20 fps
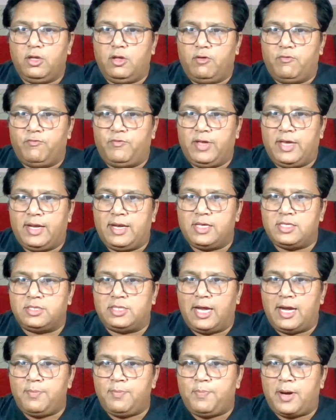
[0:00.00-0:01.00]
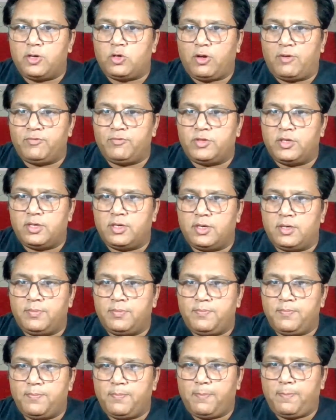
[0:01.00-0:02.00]
whereas that part of the
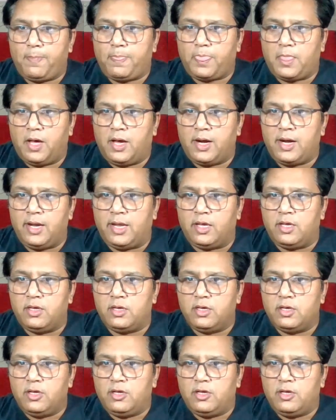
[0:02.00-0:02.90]
earning